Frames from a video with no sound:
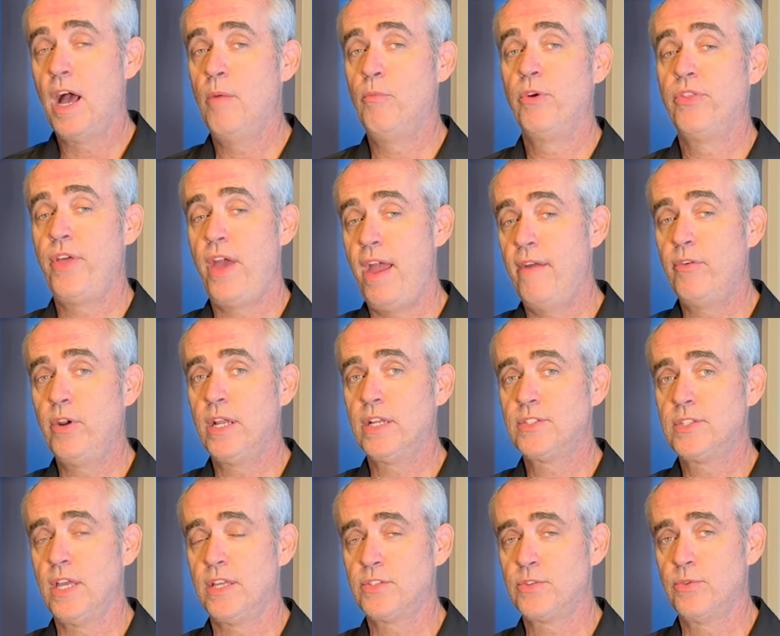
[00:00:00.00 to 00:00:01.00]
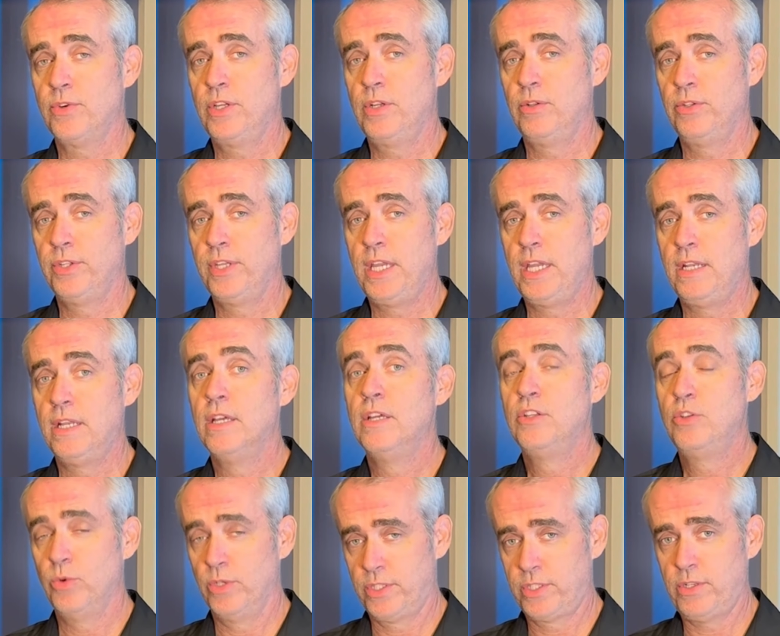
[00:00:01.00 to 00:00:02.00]
with every accessory you'll need
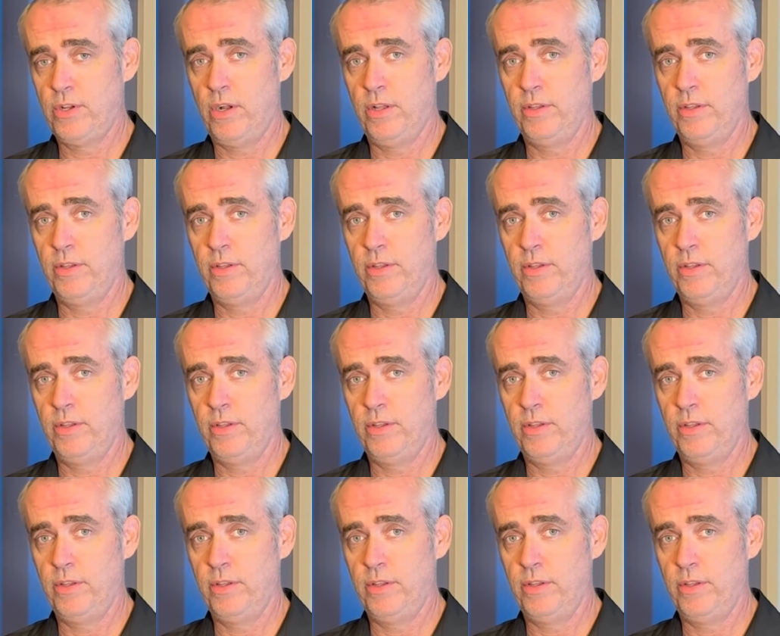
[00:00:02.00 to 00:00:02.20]
to install